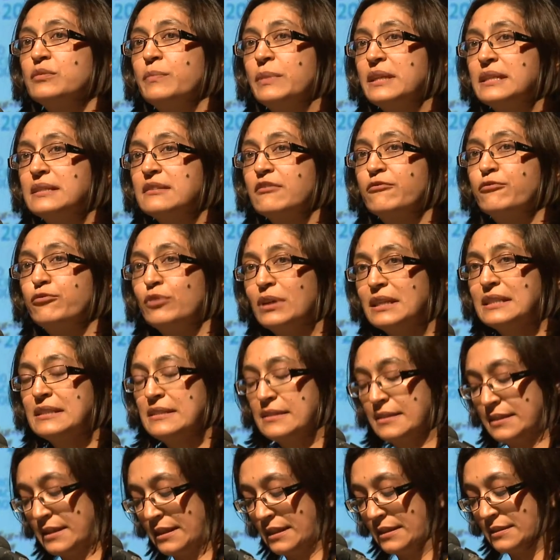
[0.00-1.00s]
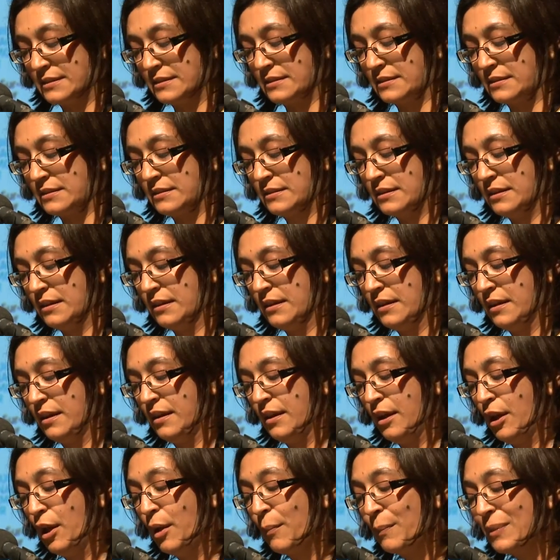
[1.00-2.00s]
to be differentiated,
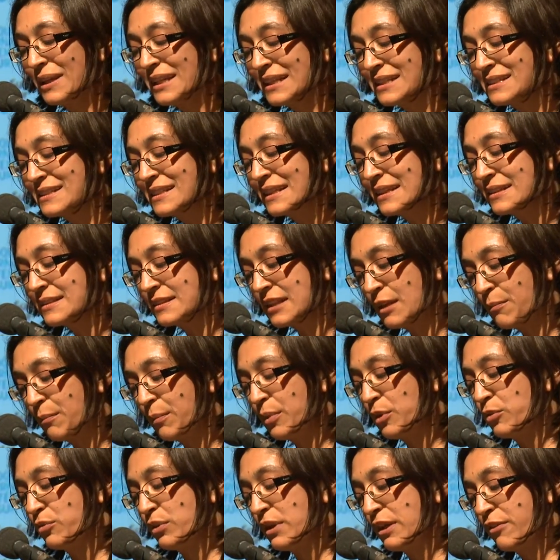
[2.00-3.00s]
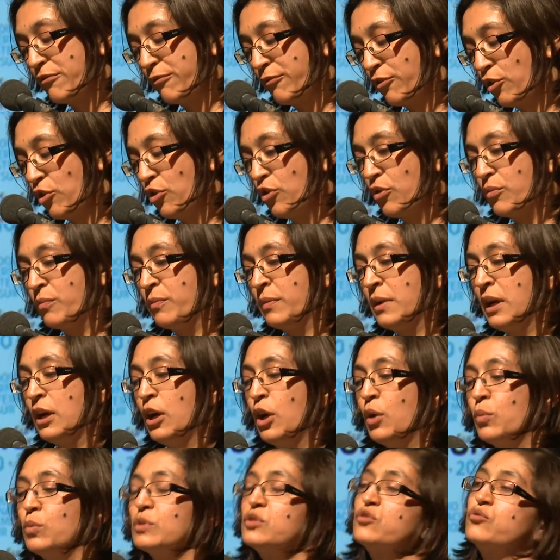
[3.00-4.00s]
but its exemplary
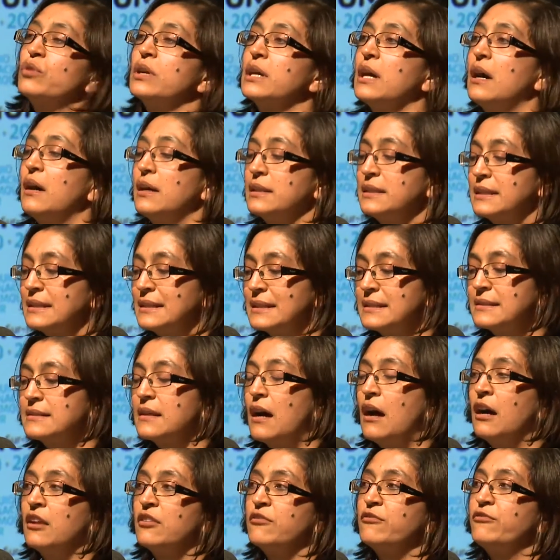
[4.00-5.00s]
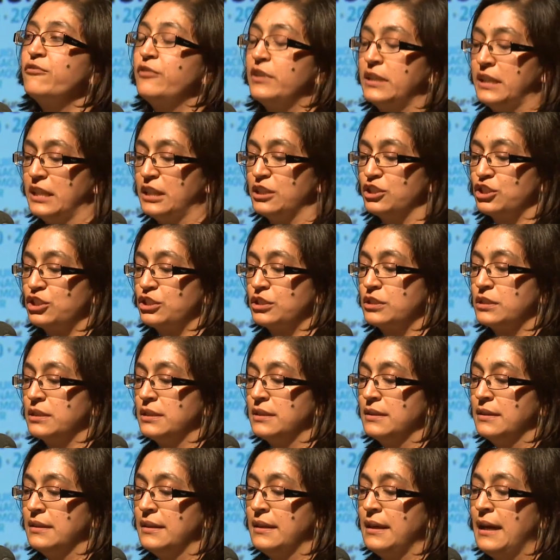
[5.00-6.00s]
form was regarded as unfinished
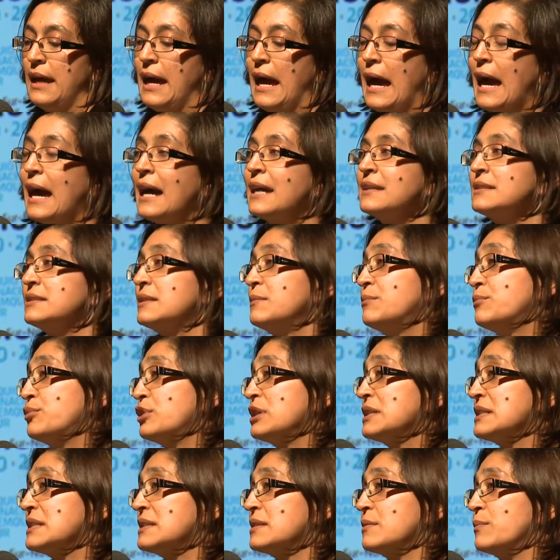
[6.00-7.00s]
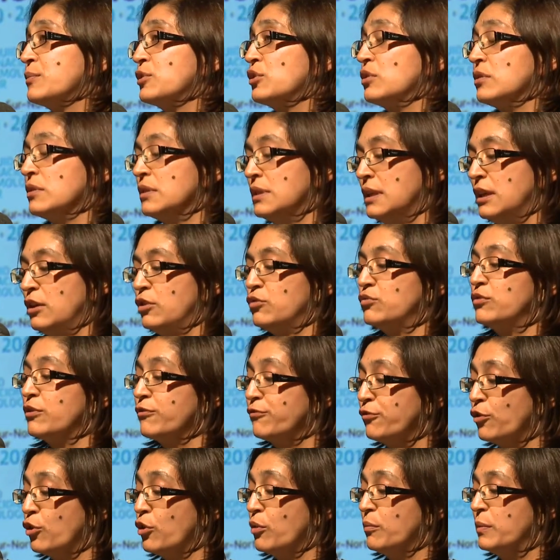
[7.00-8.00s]
and, in principle,
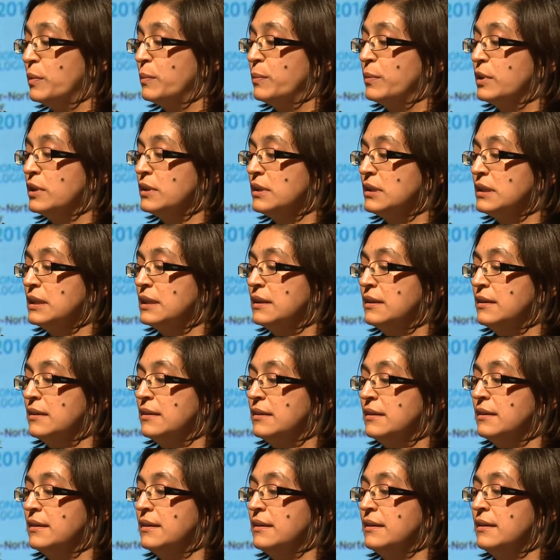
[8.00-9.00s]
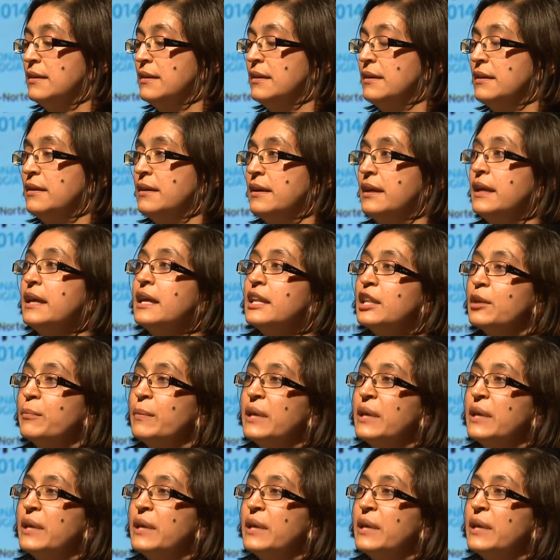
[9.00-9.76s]
reformable. The